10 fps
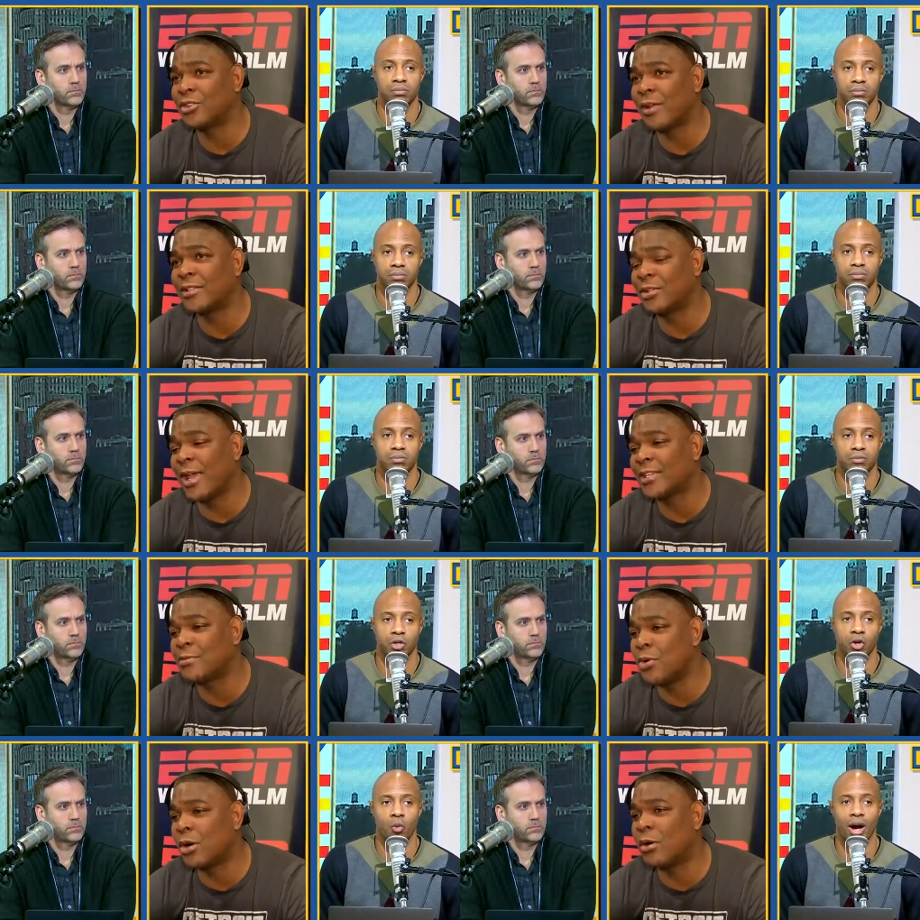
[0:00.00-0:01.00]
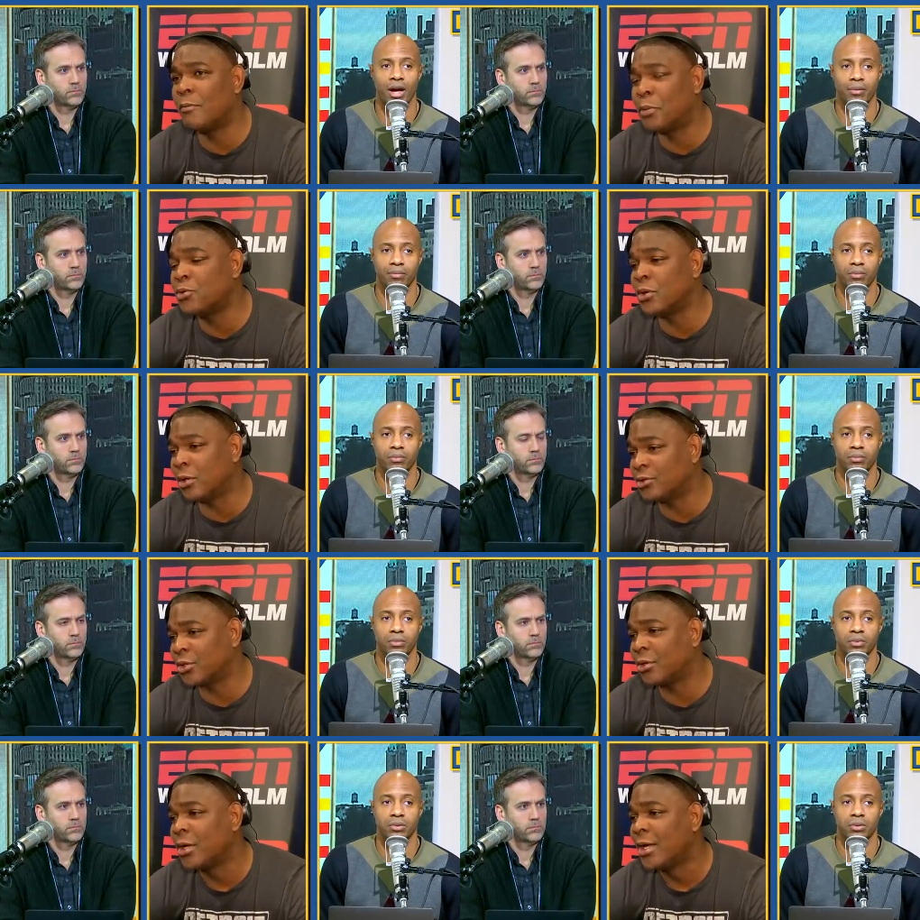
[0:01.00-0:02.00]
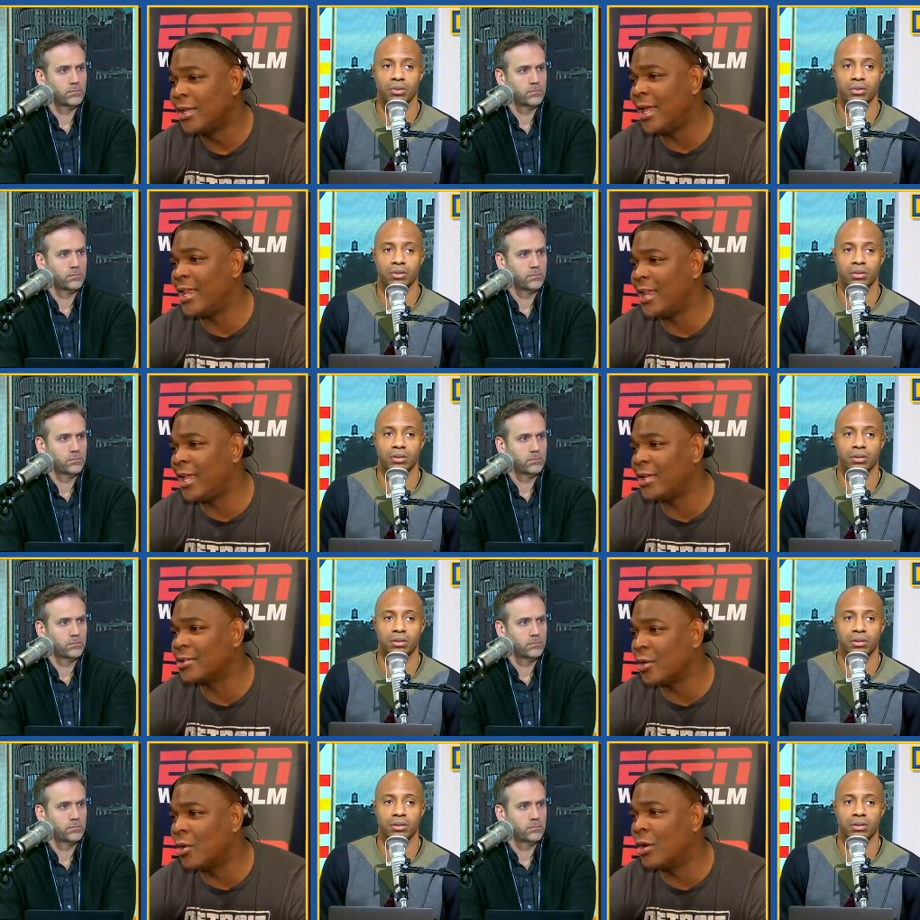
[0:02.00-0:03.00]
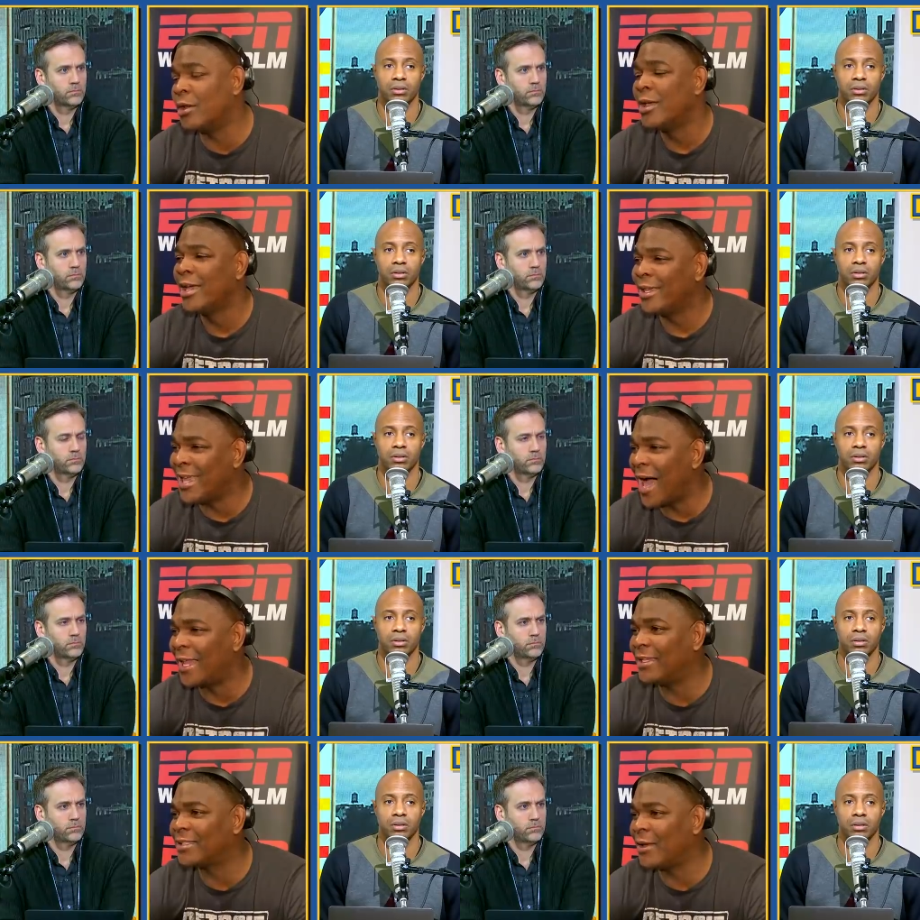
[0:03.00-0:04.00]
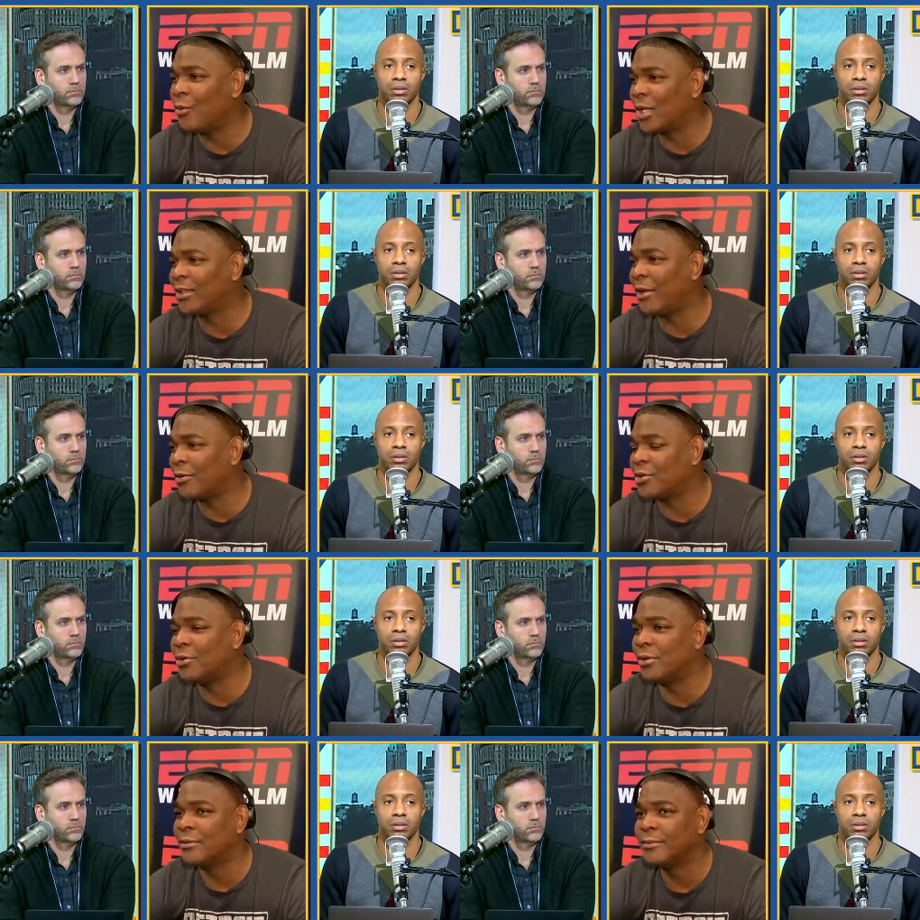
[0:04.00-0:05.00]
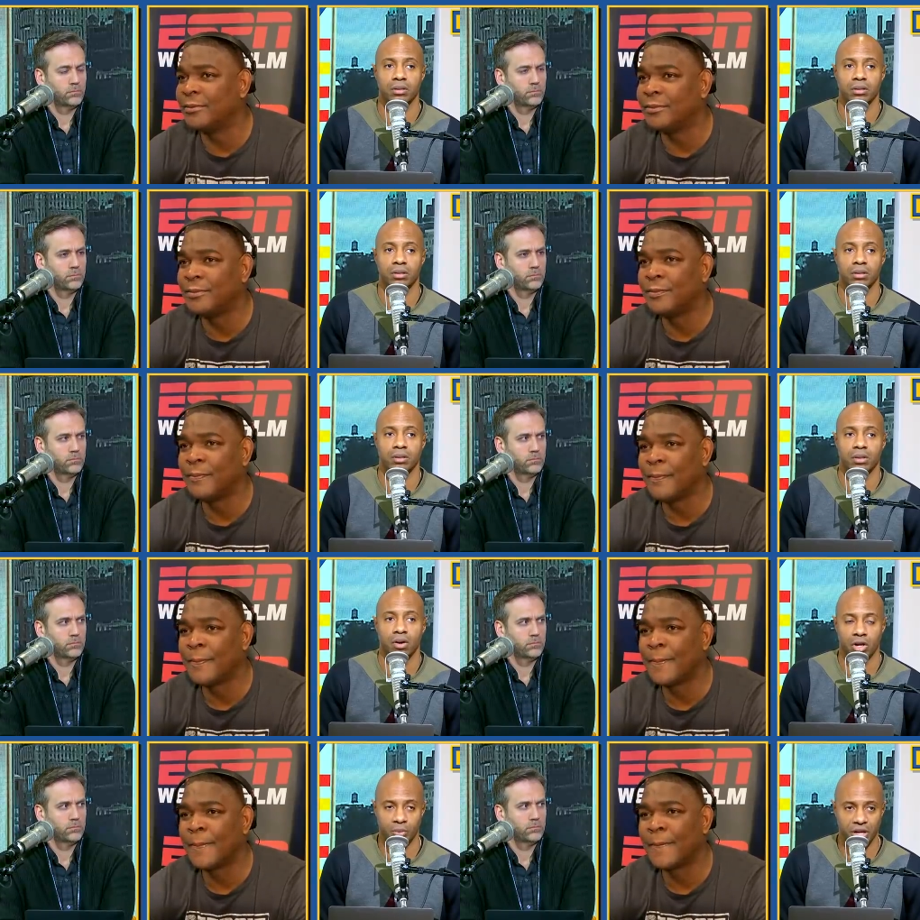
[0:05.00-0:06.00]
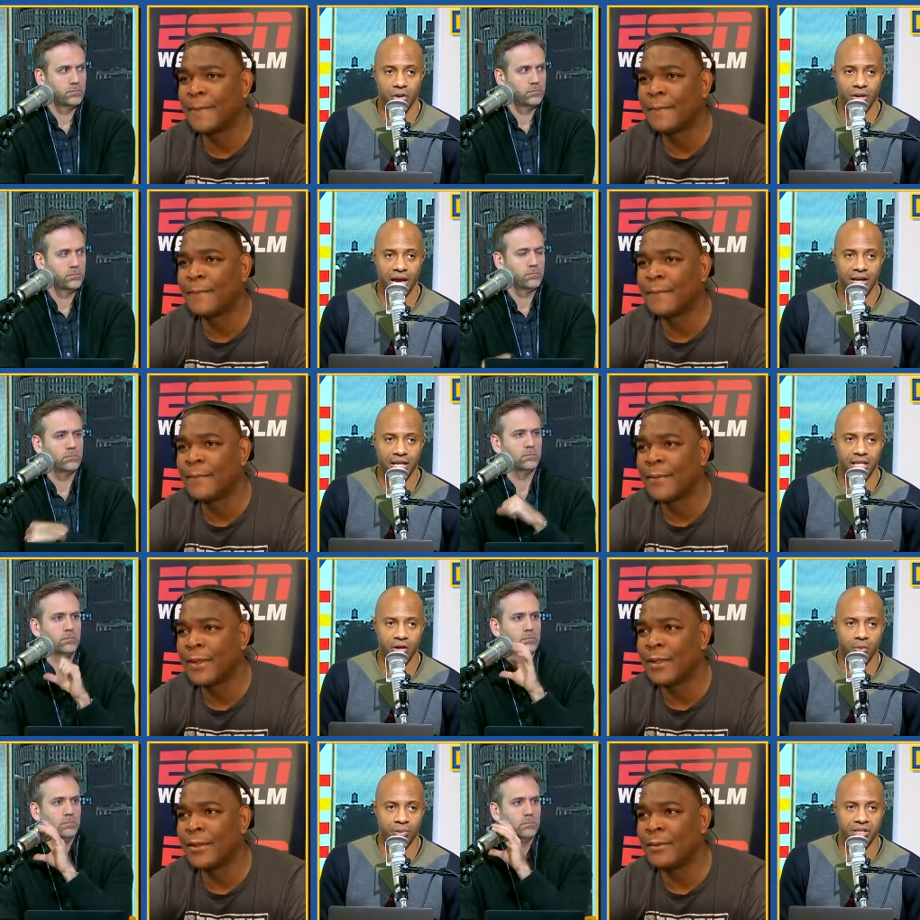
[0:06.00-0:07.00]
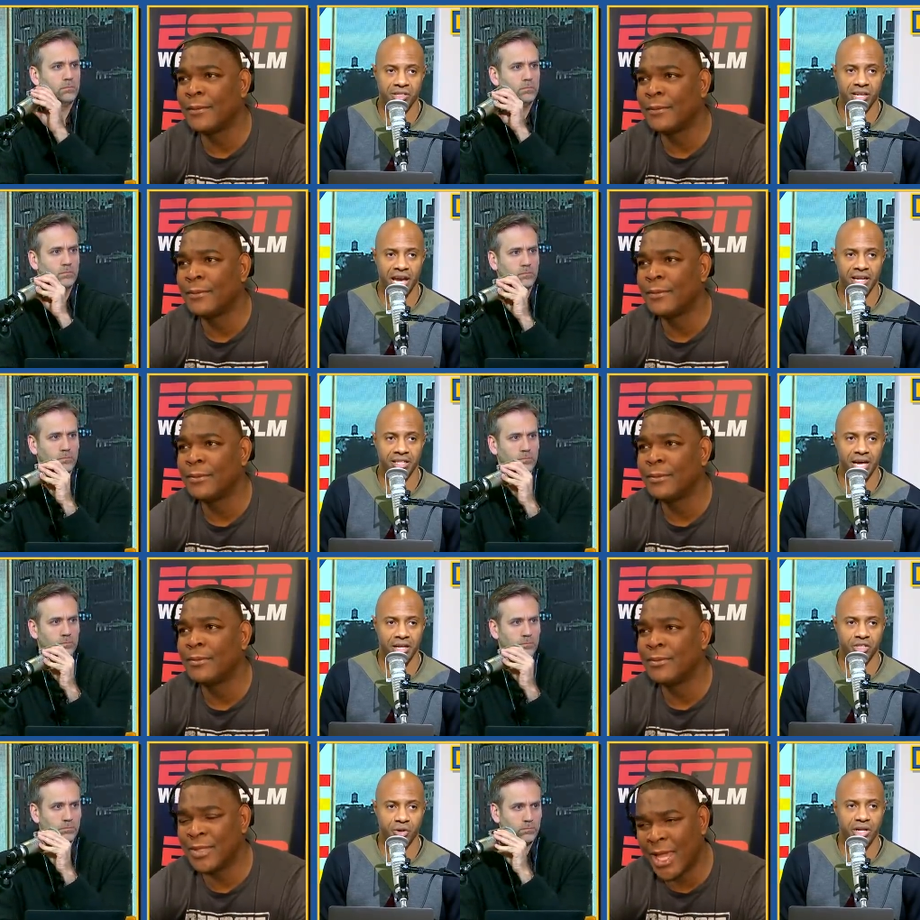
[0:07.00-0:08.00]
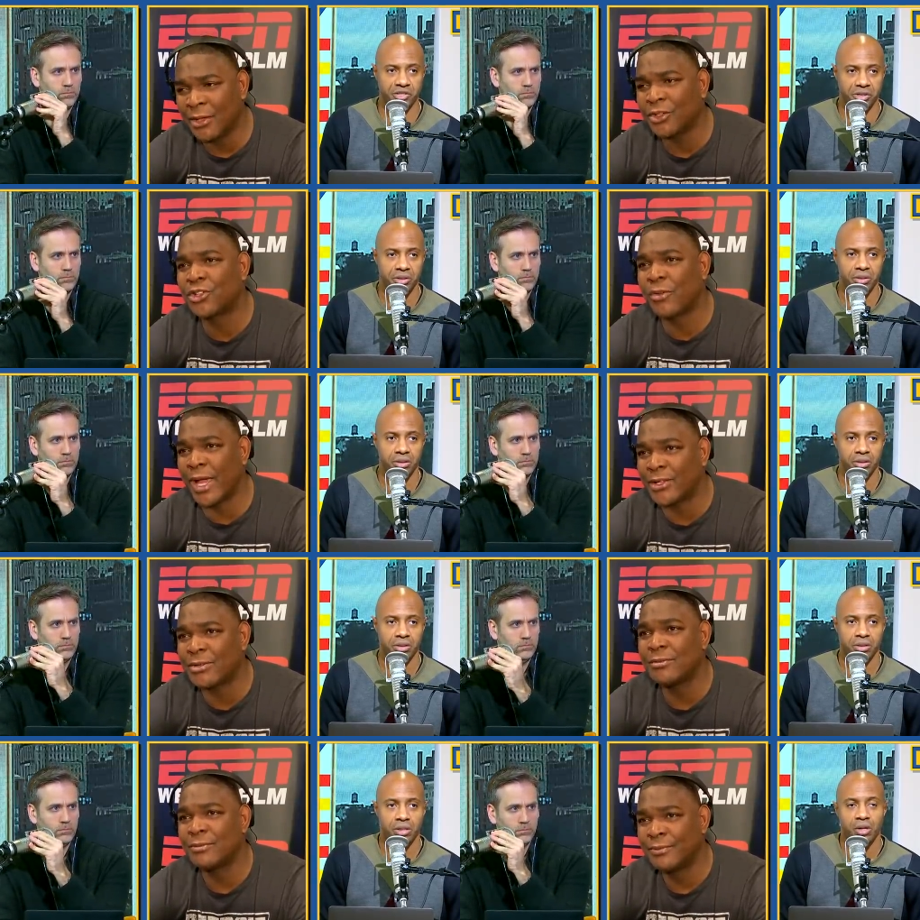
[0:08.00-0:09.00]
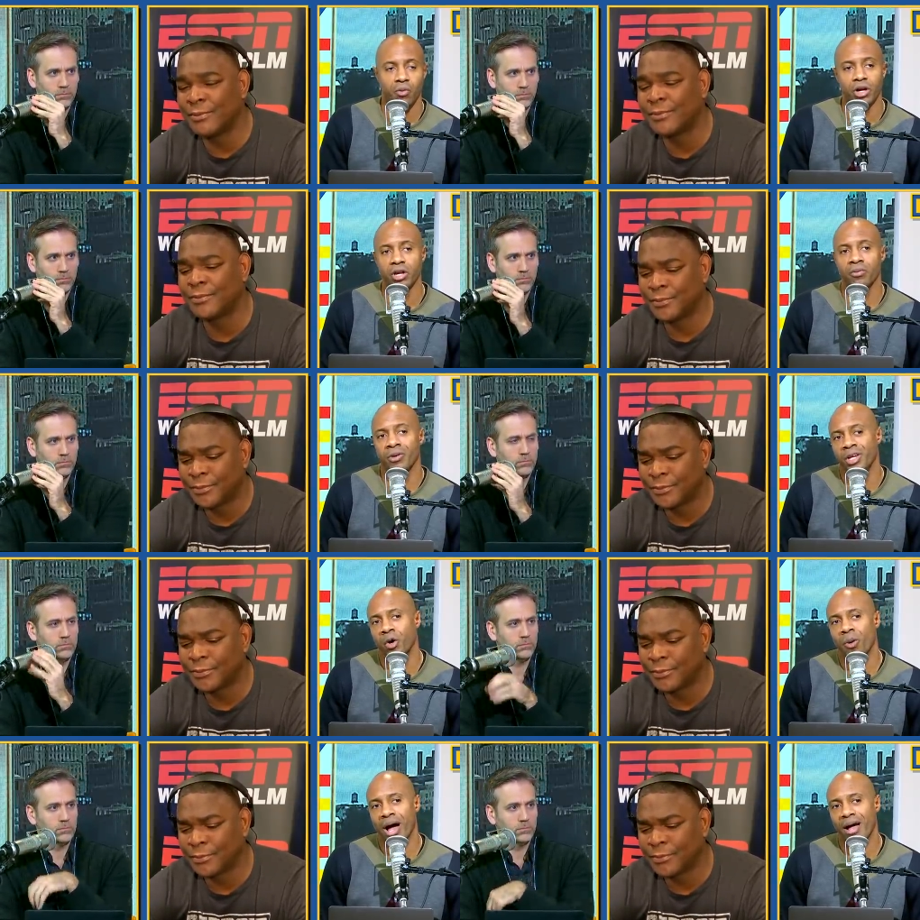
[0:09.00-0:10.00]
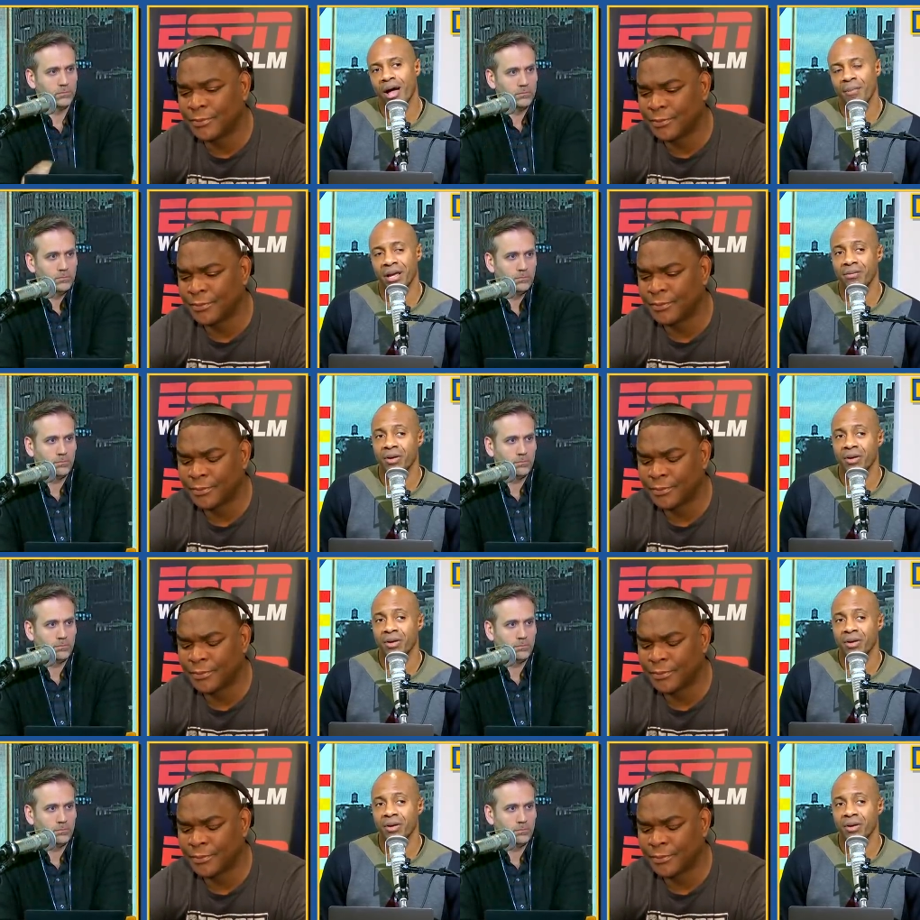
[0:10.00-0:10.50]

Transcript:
Speaker 1: the stretch. So that's more on Budenholzer than it is on Giannis and what they were
Speaker 2: doing. Oh, you mean on KD? They're blitzing KD down the stretch? Down the stretch. Well, you, you know why? I mean,